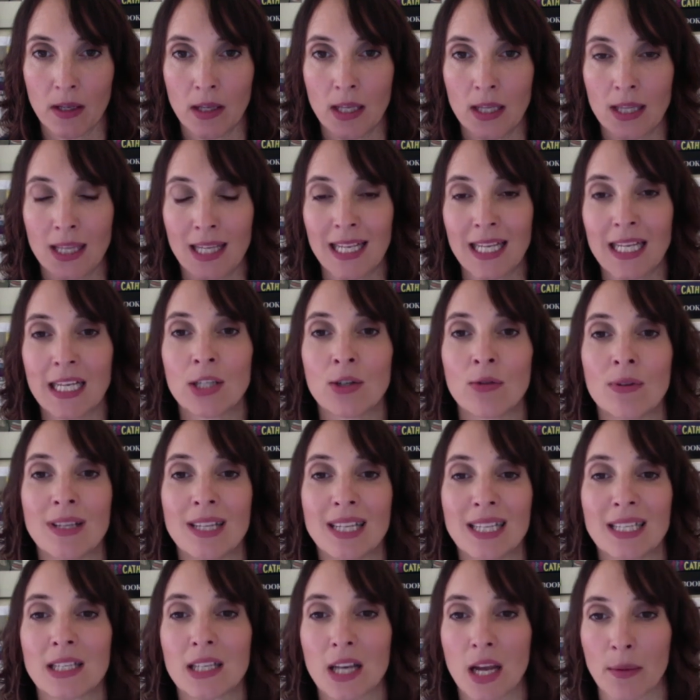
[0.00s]
The leader in
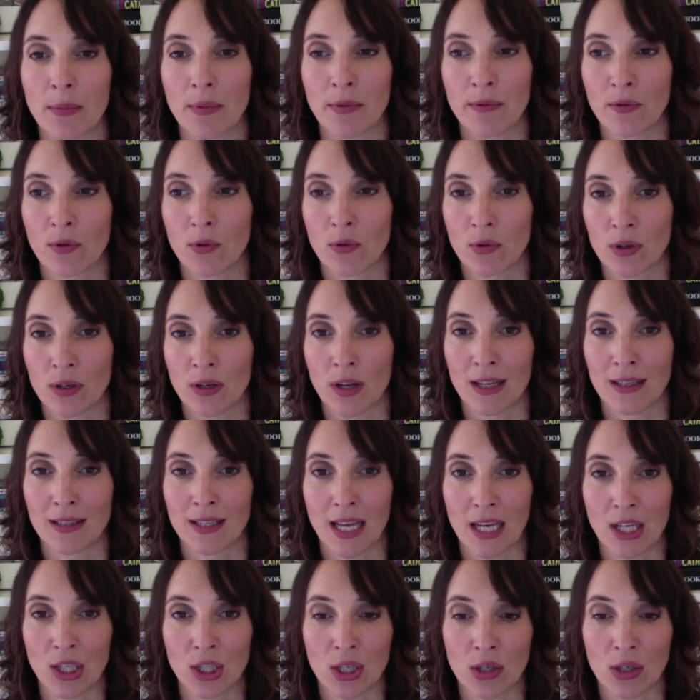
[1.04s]
this type of
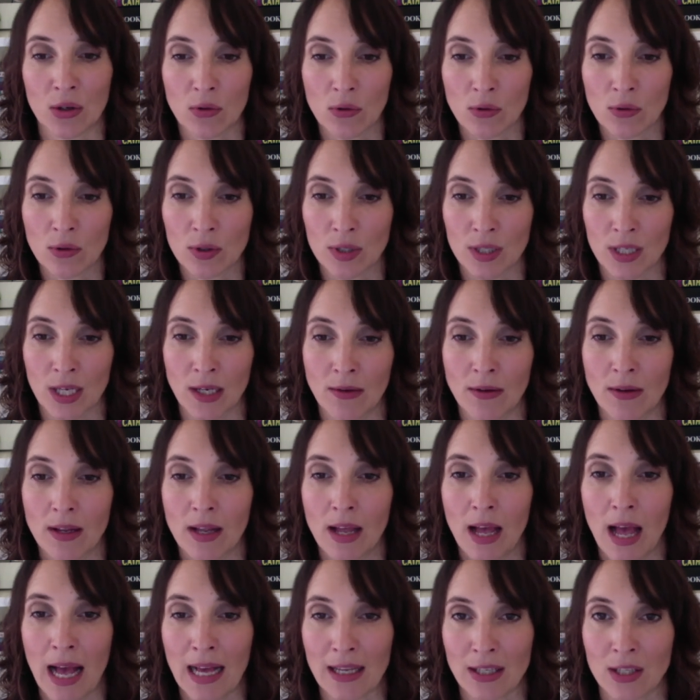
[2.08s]
organisation also
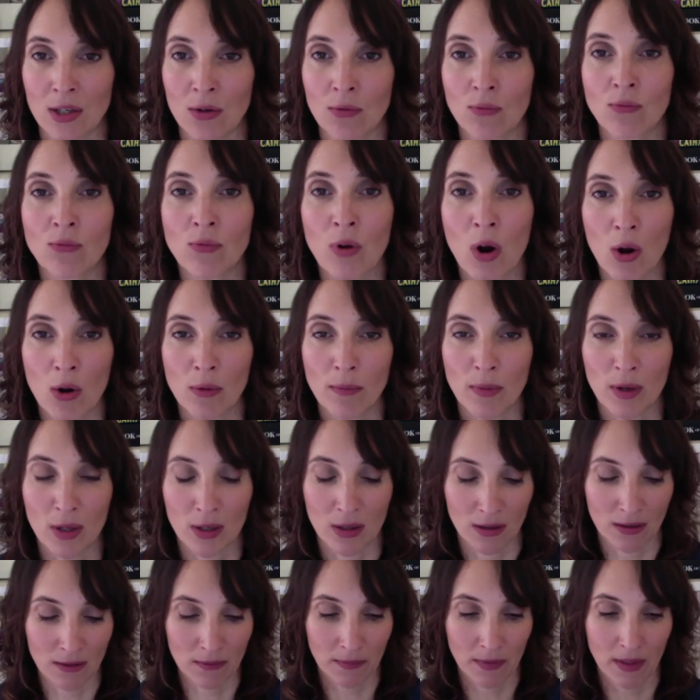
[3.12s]
has to role
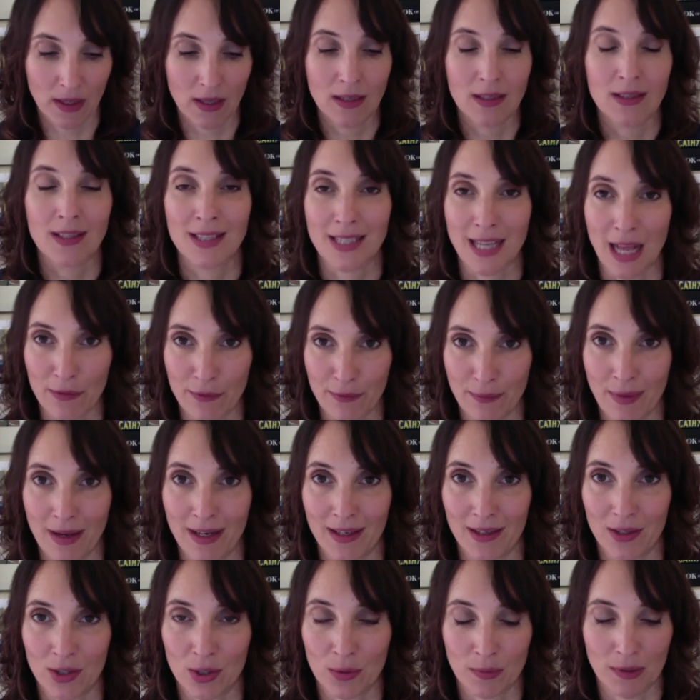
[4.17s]
model
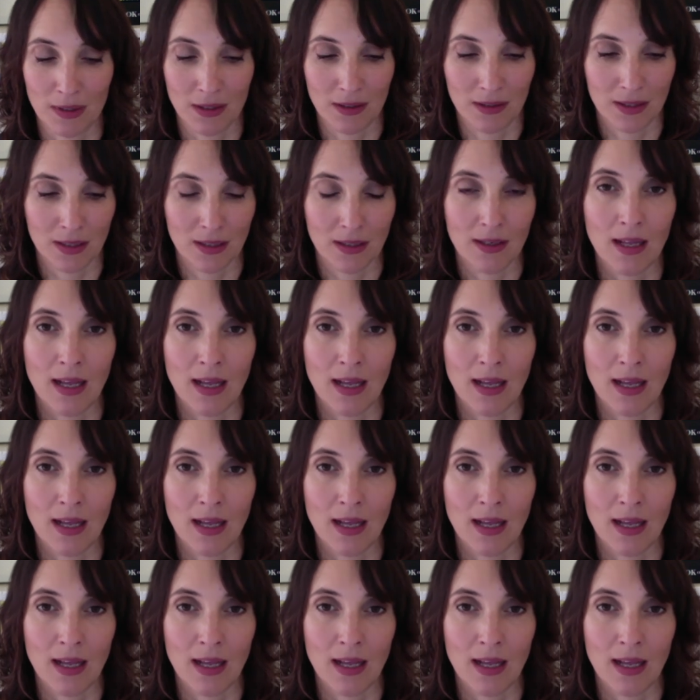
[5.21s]
self-management,